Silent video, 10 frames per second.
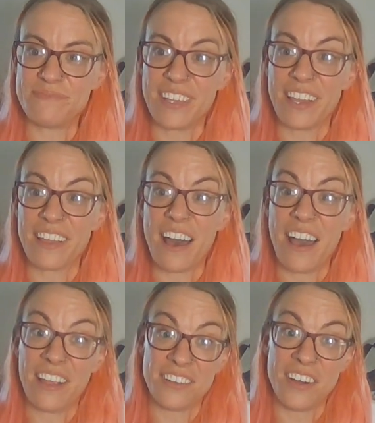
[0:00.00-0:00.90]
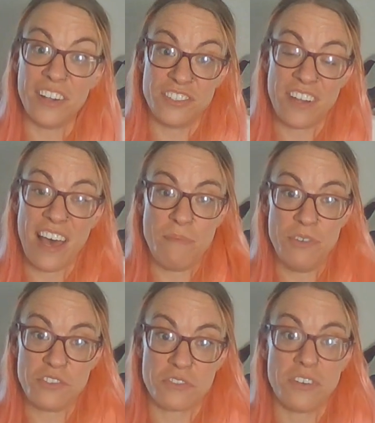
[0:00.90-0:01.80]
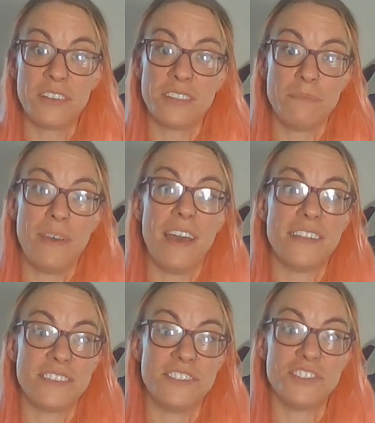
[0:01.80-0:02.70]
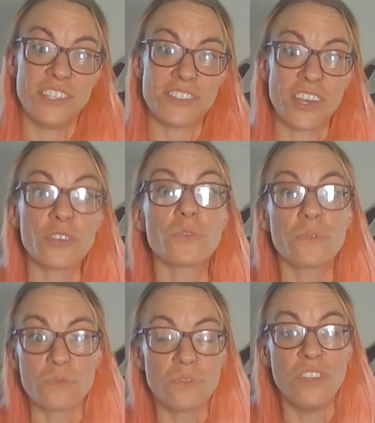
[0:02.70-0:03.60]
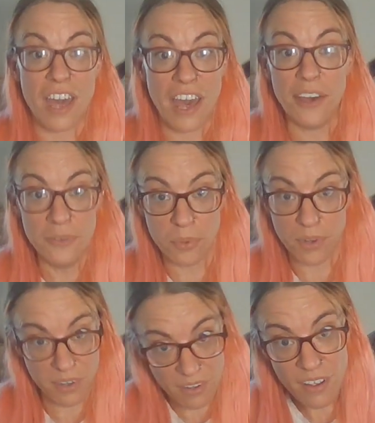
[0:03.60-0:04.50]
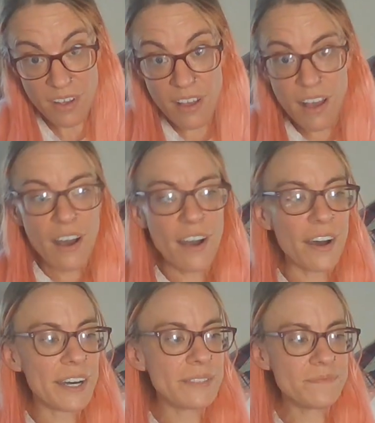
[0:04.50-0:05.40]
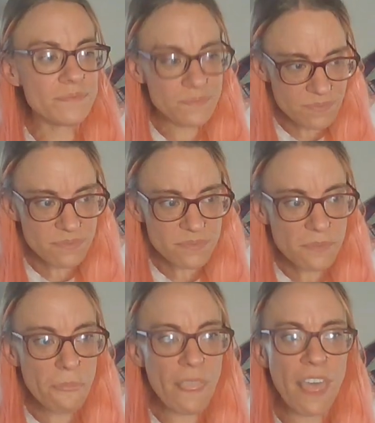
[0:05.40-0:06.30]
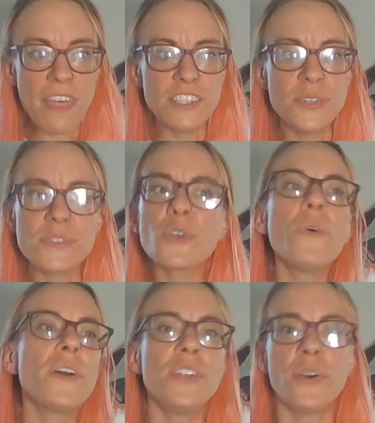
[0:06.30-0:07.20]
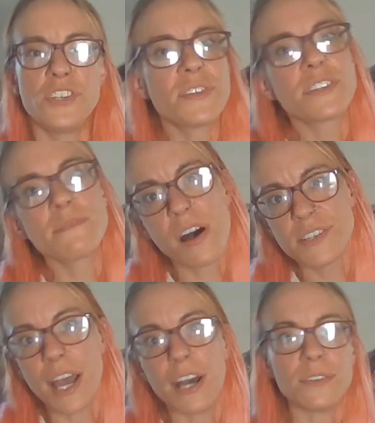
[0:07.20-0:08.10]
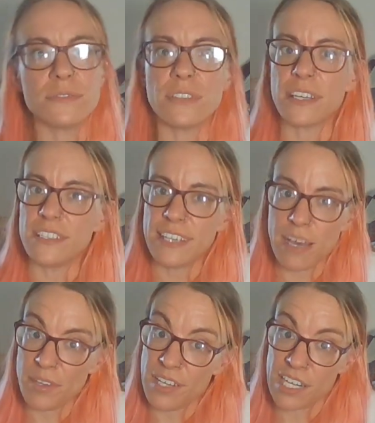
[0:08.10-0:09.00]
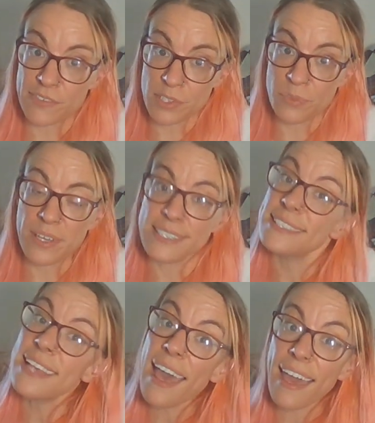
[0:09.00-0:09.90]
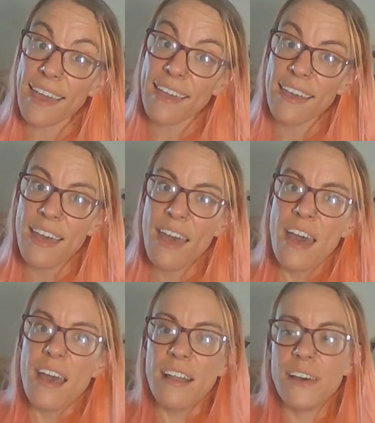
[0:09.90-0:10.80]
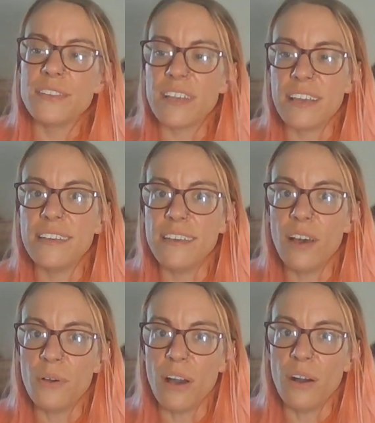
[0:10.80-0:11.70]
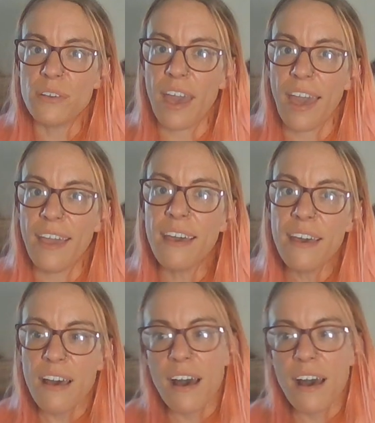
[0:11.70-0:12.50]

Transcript: Like I acknowledged I've been drunk in the past, and she's like the N word. Um, and then she was like, "Well, it's just a small town. Like, you gotta be careful with what you say." And I was like, "Oh, okay."